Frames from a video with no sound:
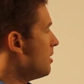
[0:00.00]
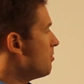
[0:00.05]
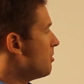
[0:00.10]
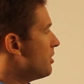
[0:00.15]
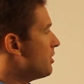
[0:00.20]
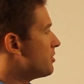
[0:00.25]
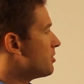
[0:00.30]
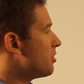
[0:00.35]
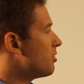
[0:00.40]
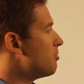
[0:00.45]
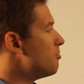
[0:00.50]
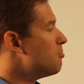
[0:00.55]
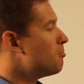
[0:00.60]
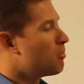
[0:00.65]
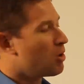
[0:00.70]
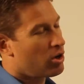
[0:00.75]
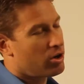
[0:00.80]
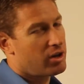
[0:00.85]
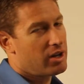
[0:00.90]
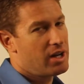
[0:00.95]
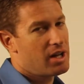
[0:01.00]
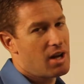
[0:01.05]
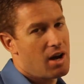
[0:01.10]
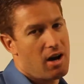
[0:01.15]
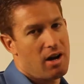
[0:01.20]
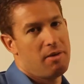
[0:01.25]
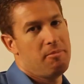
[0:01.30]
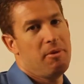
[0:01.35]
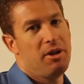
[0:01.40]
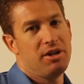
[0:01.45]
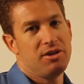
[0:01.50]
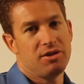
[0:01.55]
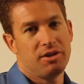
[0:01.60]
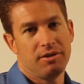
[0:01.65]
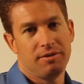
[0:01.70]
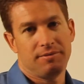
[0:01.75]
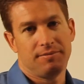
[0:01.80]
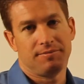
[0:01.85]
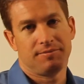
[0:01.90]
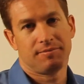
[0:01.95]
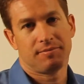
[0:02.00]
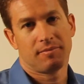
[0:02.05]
but the term marketing automation.